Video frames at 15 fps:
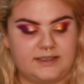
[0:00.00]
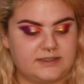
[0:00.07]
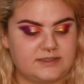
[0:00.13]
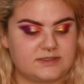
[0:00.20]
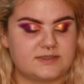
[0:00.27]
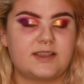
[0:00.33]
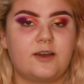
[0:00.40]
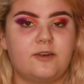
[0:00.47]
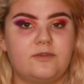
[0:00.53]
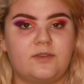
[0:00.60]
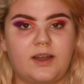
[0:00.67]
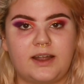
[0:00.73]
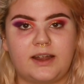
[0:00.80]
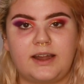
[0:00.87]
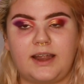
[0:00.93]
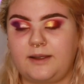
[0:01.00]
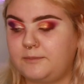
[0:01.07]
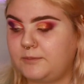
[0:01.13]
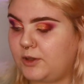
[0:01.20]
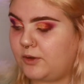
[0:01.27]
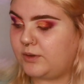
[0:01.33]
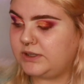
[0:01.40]
So far,
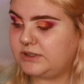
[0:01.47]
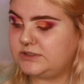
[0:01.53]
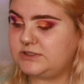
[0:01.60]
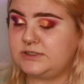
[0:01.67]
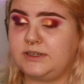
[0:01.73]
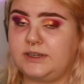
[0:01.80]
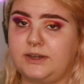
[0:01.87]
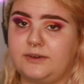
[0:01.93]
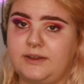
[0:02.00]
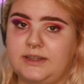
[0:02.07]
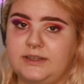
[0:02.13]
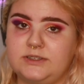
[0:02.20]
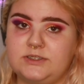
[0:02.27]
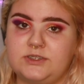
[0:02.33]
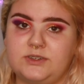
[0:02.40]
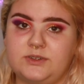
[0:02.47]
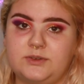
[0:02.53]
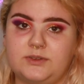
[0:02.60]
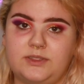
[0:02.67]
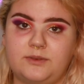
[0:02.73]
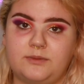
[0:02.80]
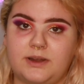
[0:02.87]
I'm going to go and do
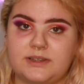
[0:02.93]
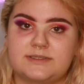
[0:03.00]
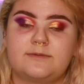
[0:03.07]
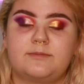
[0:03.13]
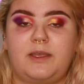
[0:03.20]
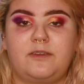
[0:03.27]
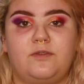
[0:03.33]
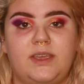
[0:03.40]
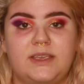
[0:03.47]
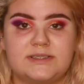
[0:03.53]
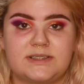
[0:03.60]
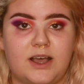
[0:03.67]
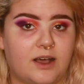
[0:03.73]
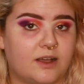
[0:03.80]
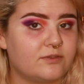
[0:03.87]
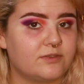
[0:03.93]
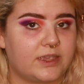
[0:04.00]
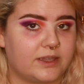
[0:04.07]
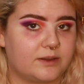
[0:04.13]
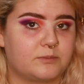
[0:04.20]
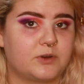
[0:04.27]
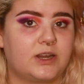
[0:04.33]
the rest of my face off
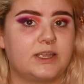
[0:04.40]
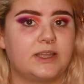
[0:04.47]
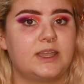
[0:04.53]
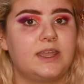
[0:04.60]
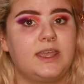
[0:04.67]
camera,